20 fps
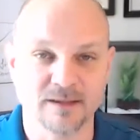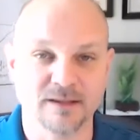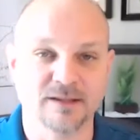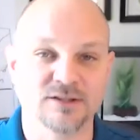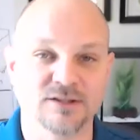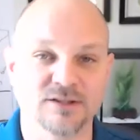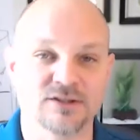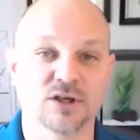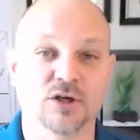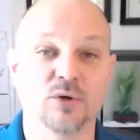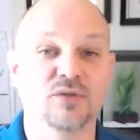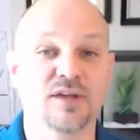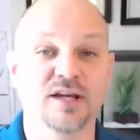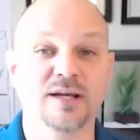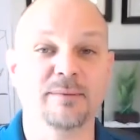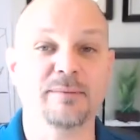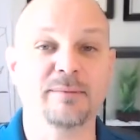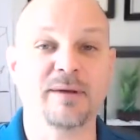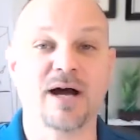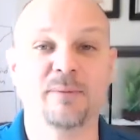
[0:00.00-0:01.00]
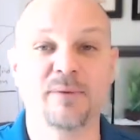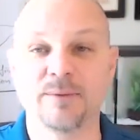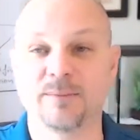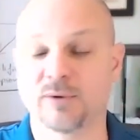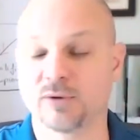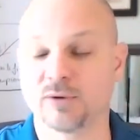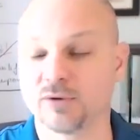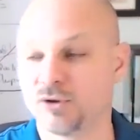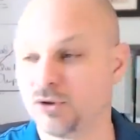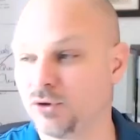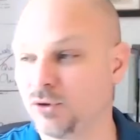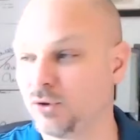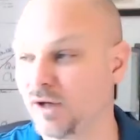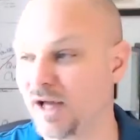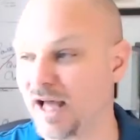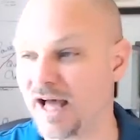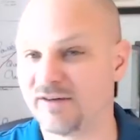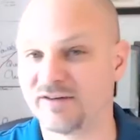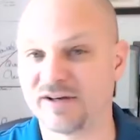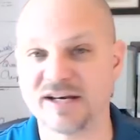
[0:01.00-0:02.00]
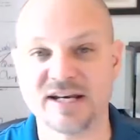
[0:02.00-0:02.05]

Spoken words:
So think about people who have a